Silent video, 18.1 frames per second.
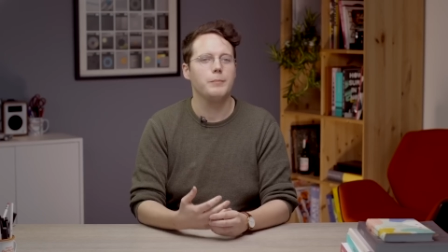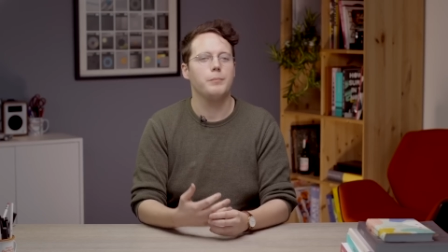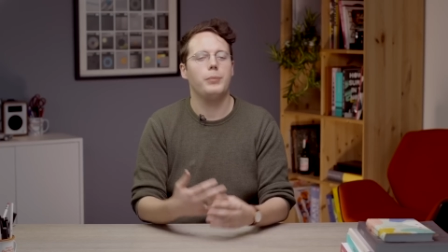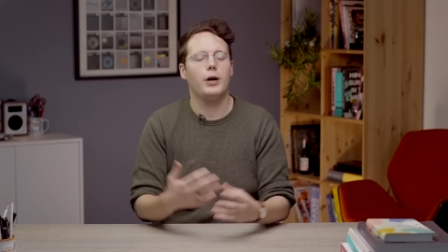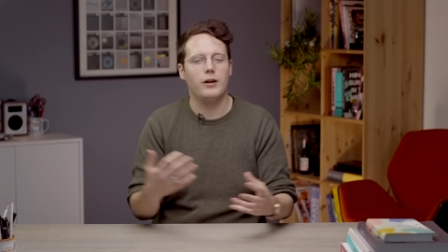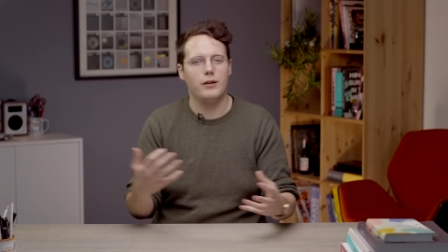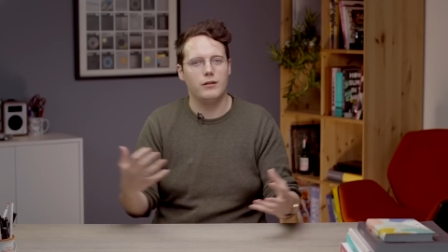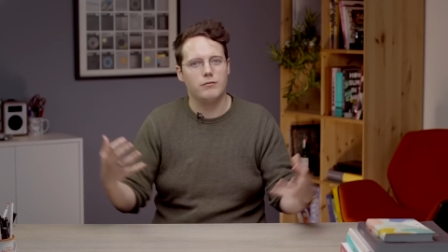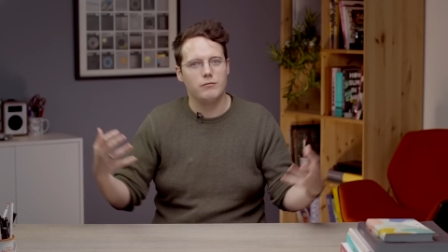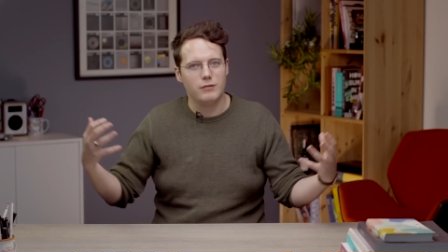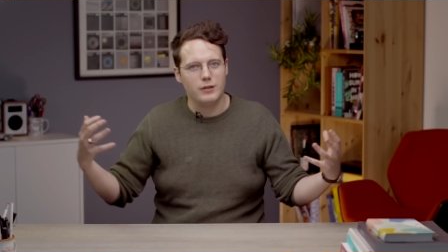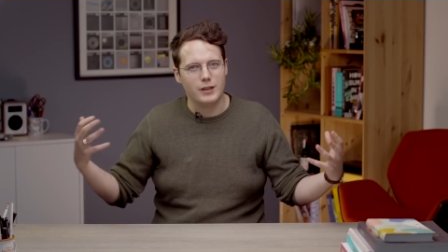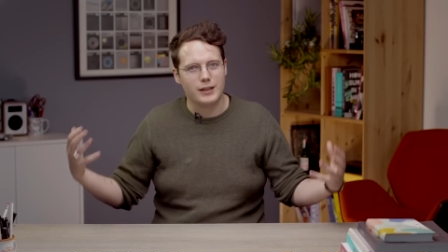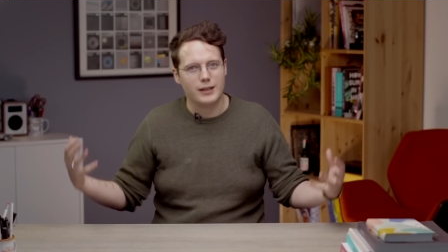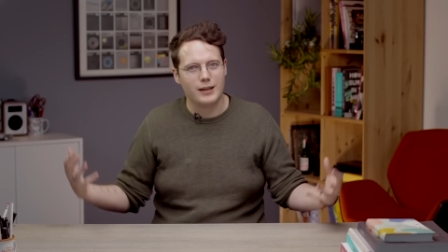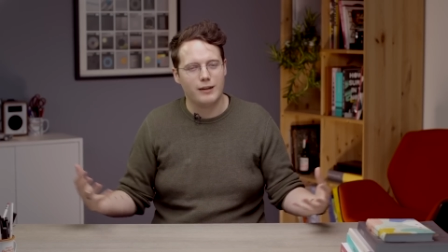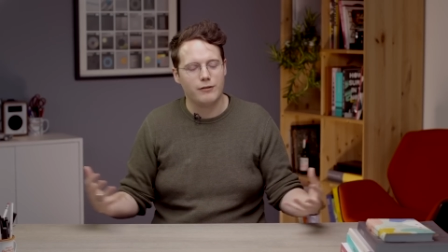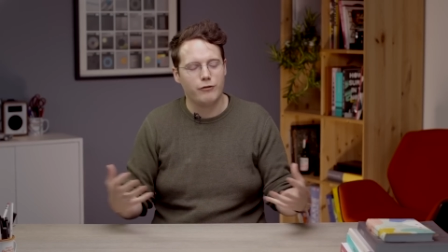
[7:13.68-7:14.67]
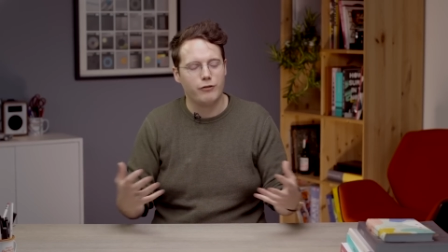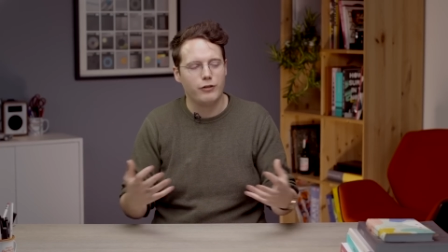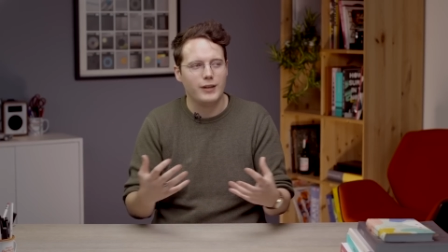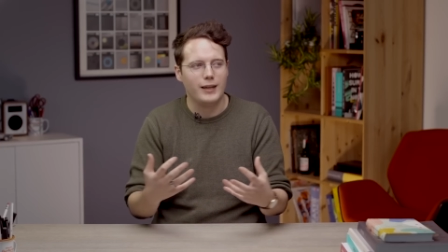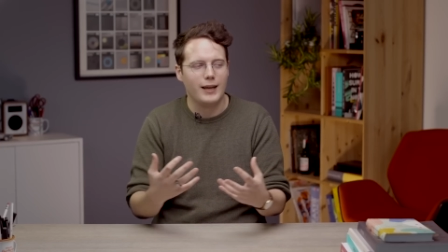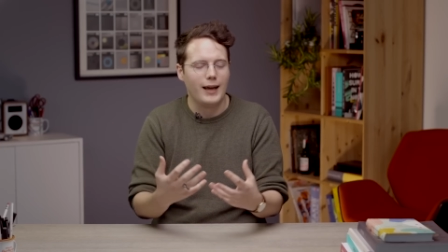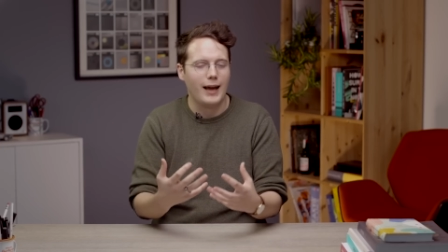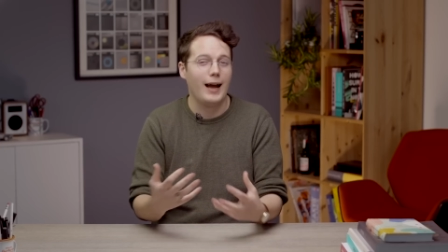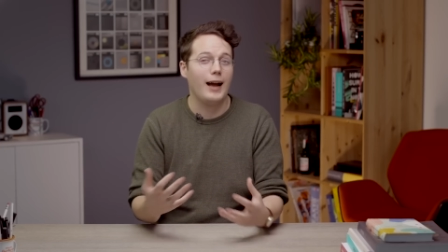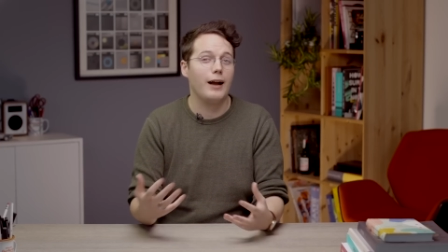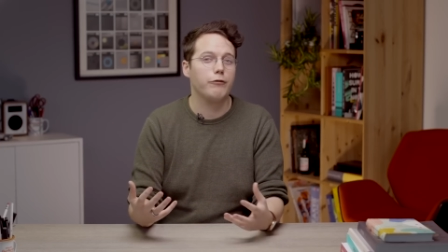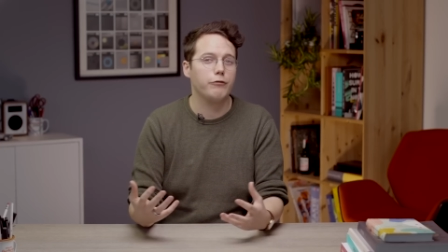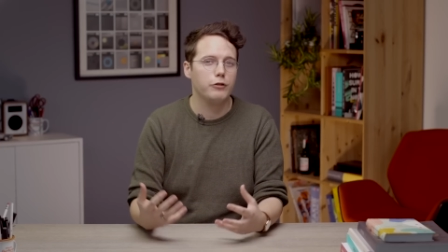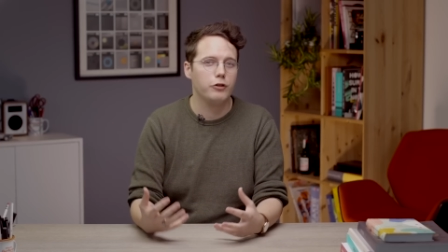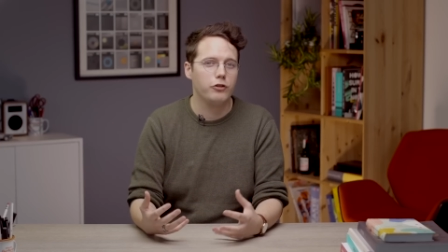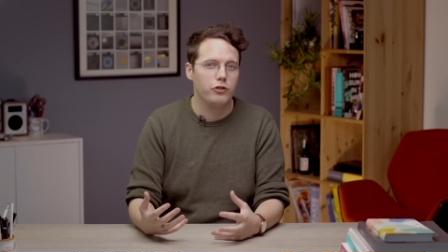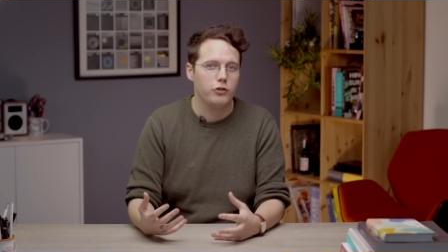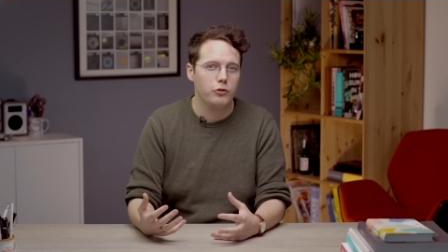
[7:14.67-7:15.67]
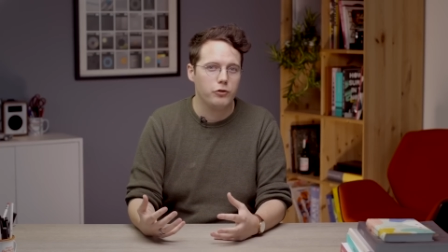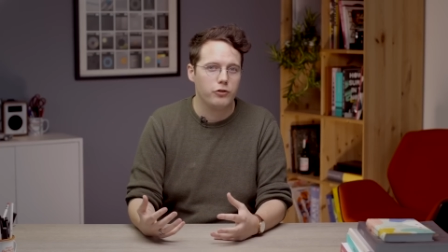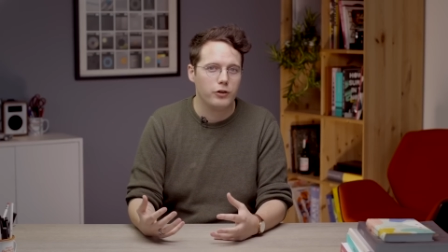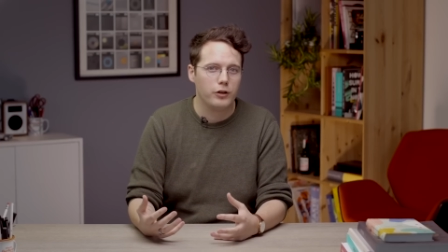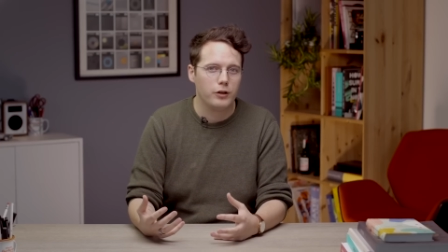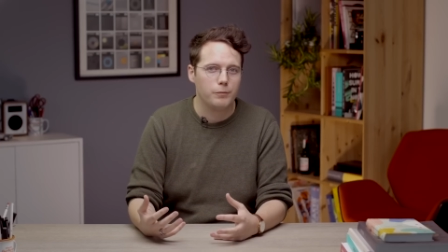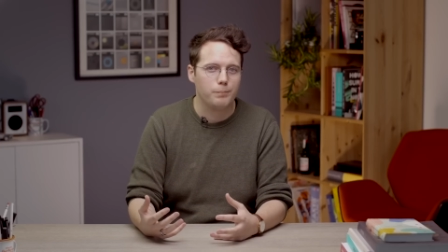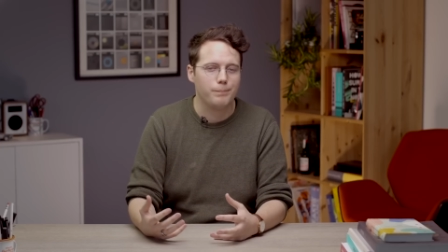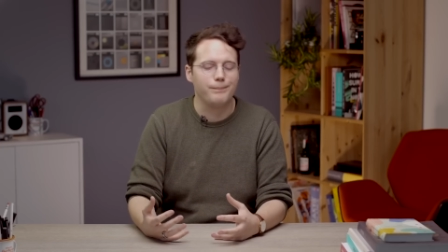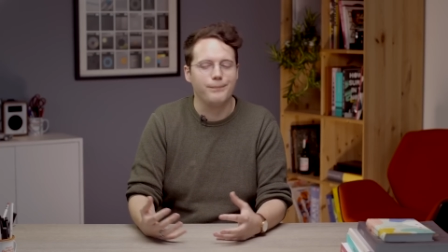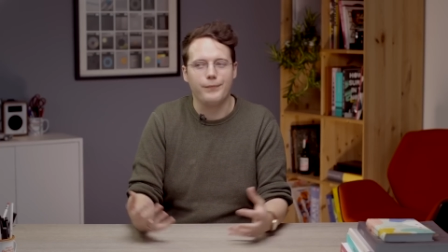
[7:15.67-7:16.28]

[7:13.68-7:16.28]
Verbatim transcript: But again, for the average user,